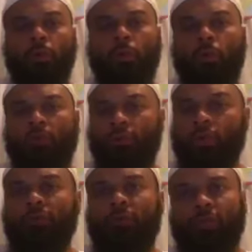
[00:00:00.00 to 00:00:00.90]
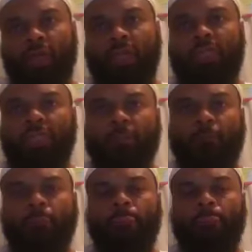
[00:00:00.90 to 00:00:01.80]
Lord of all of creation.
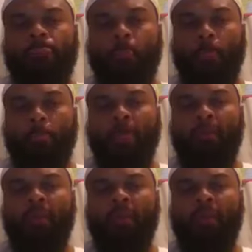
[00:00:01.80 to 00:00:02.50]
And